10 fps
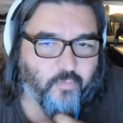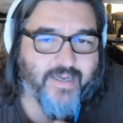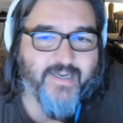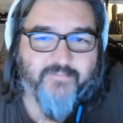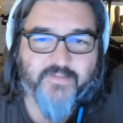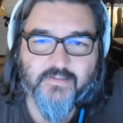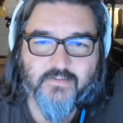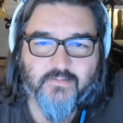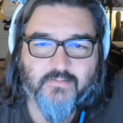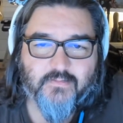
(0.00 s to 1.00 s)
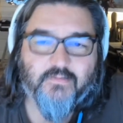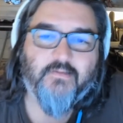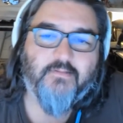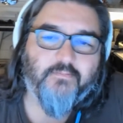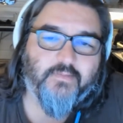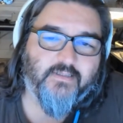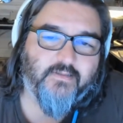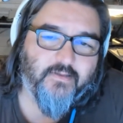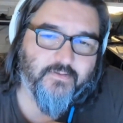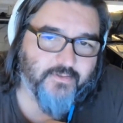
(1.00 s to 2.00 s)
waves, but
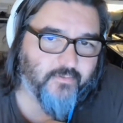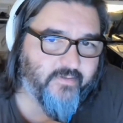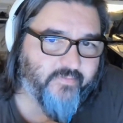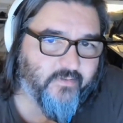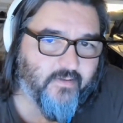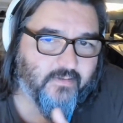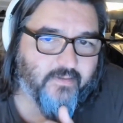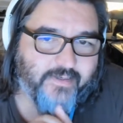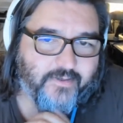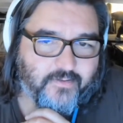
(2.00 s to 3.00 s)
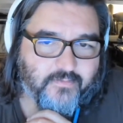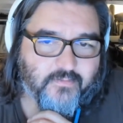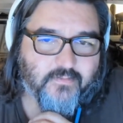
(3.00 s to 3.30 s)
those are even nonlinear.